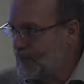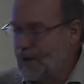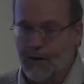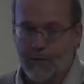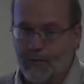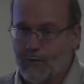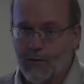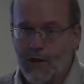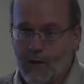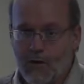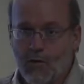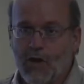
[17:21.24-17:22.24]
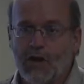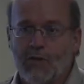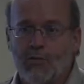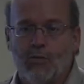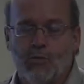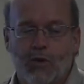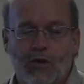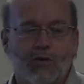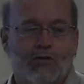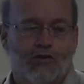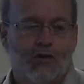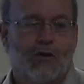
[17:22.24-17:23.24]
You know, the wind
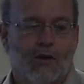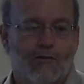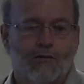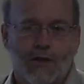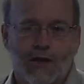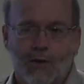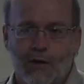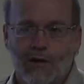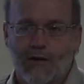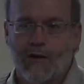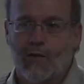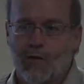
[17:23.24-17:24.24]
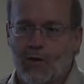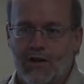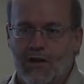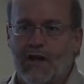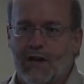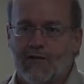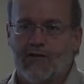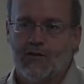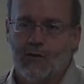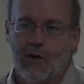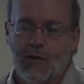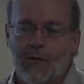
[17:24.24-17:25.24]
blew so infrequently that when we did have a
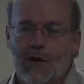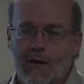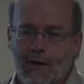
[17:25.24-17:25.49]
storm,